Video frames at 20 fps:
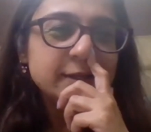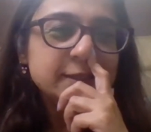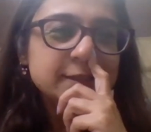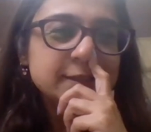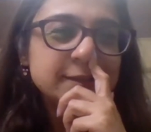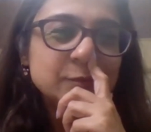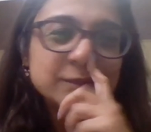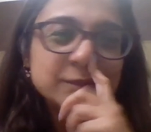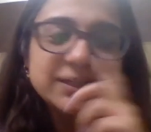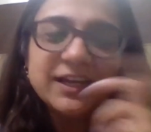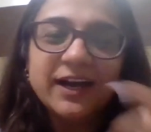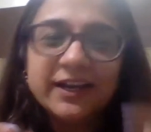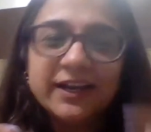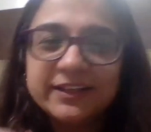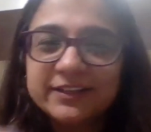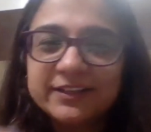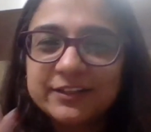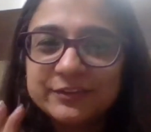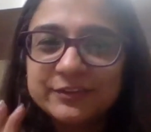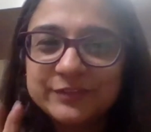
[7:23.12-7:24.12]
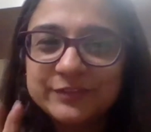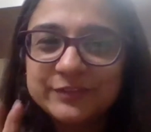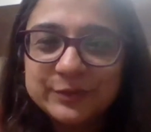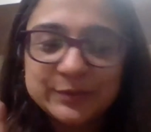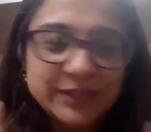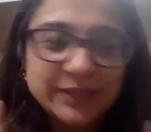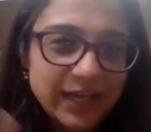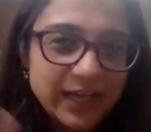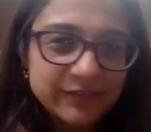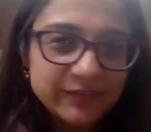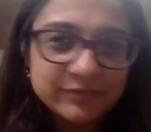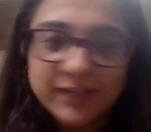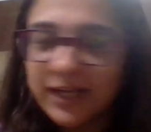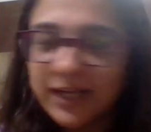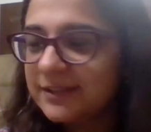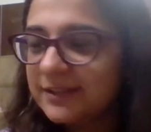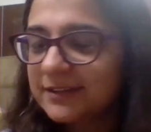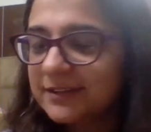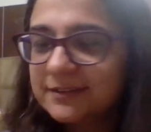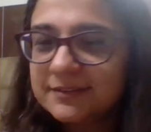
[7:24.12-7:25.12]
No, Niharika, we don't have
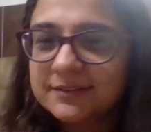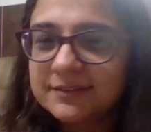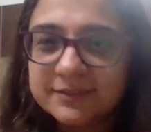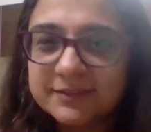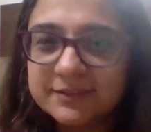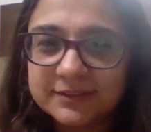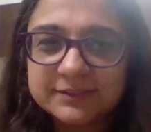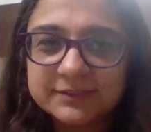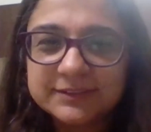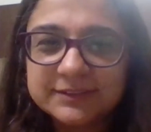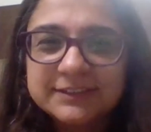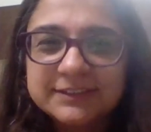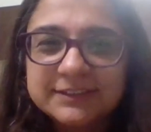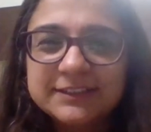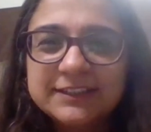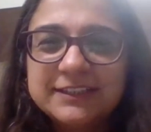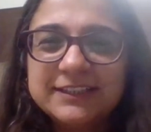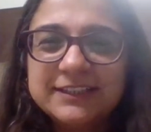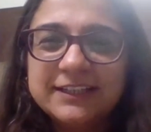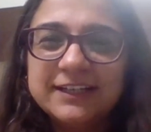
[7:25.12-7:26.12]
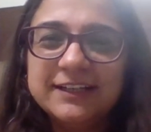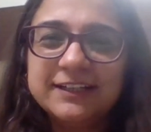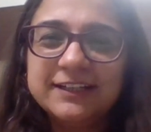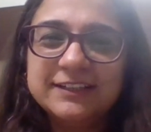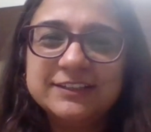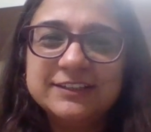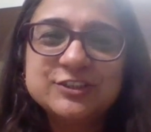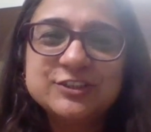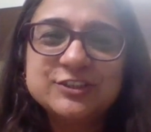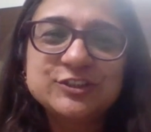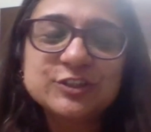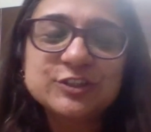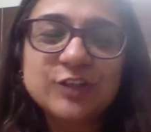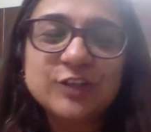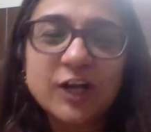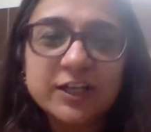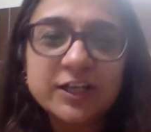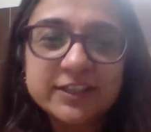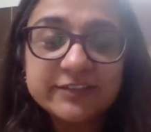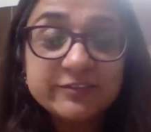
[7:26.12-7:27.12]
that in the digital
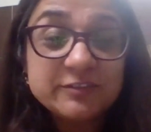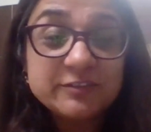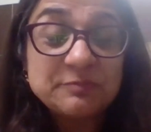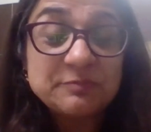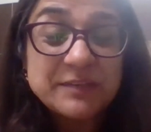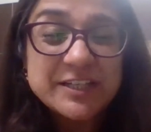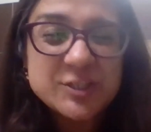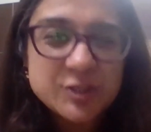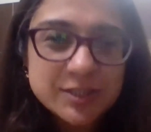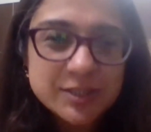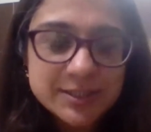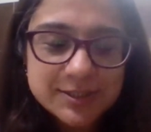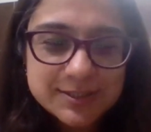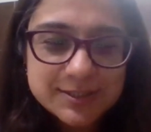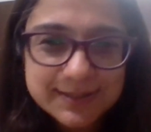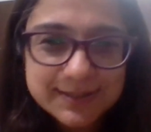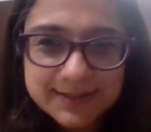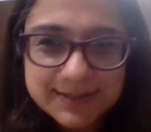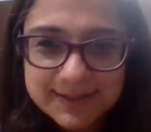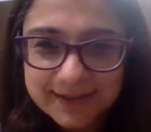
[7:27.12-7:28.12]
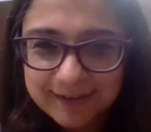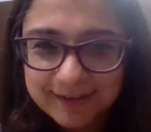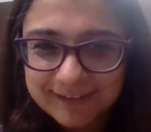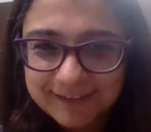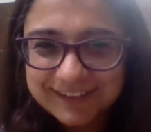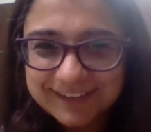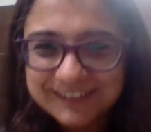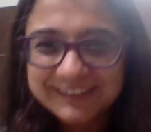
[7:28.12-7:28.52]
content. We've made changes this year.